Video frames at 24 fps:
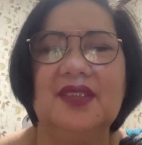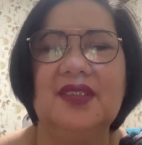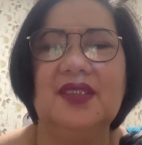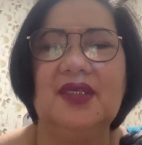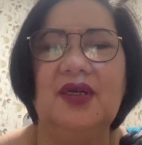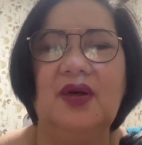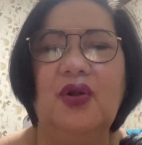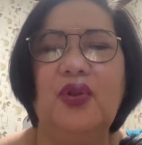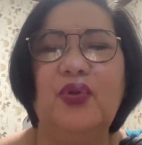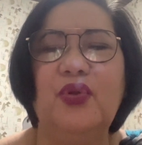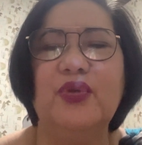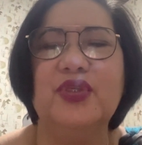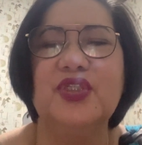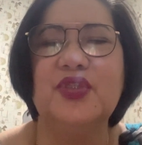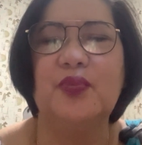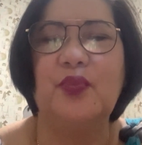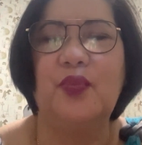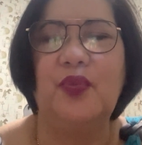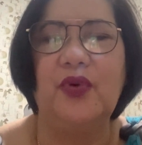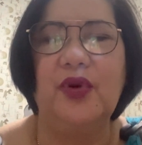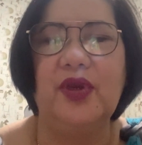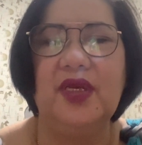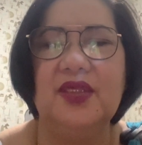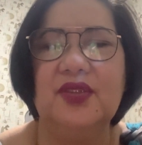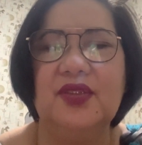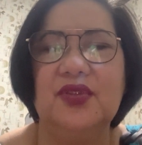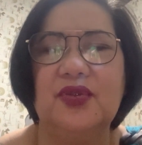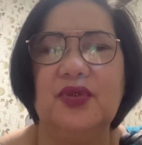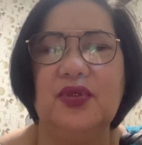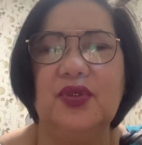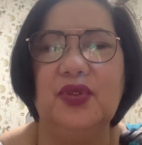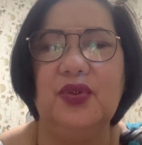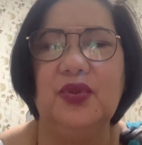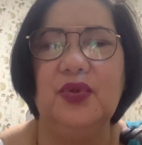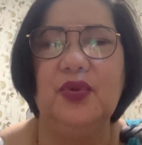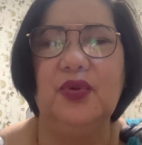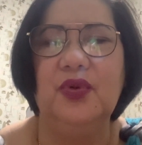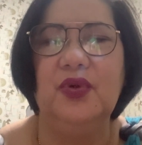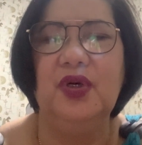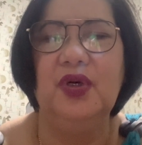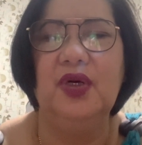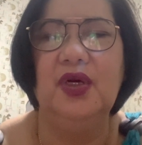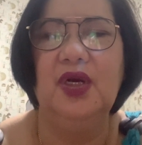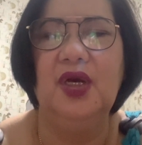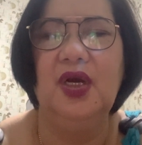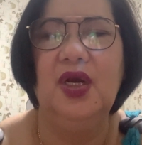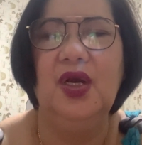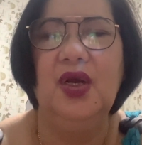always pray to you
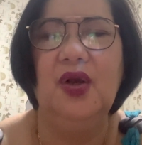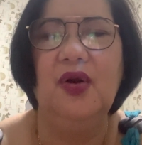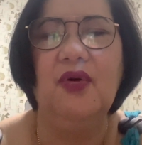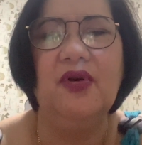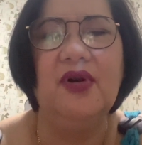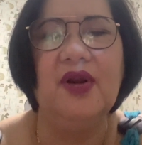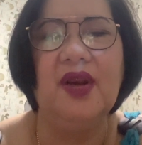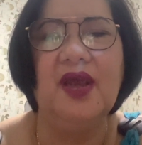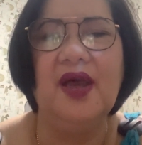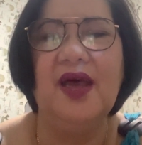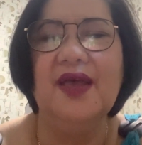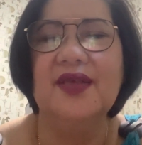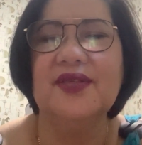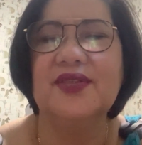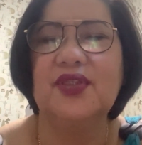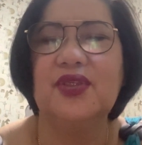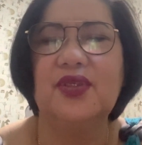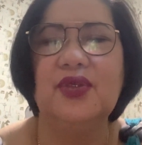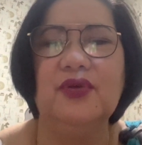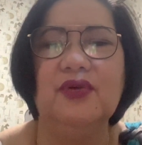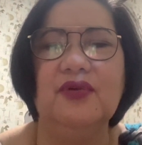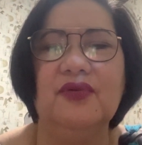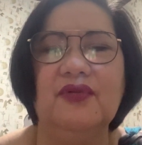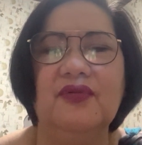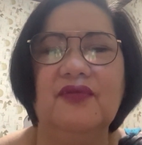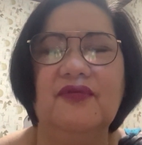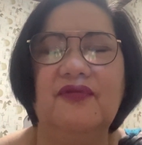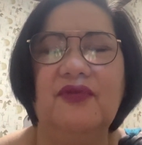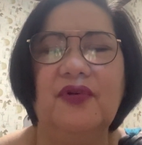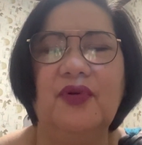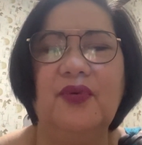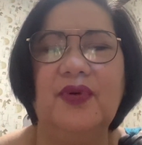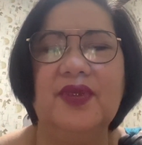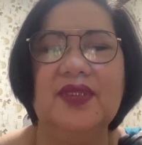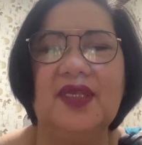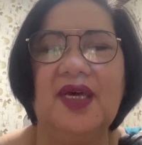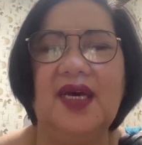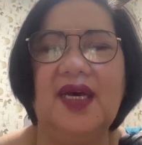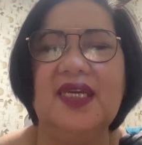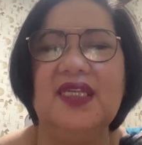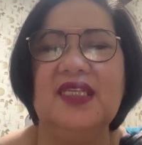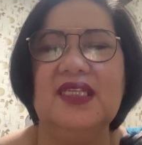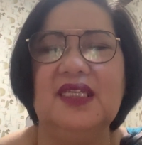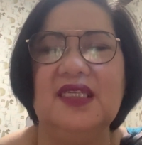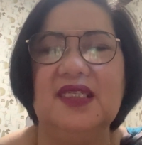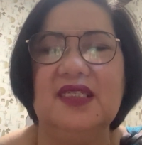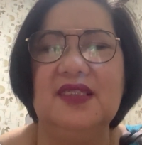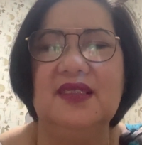or ask you for what I
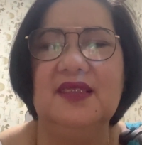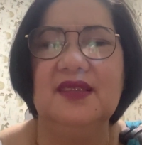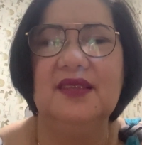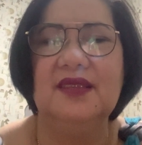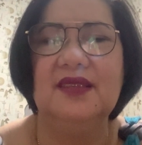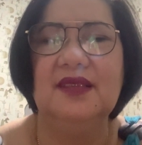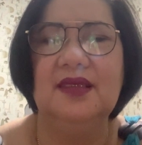need,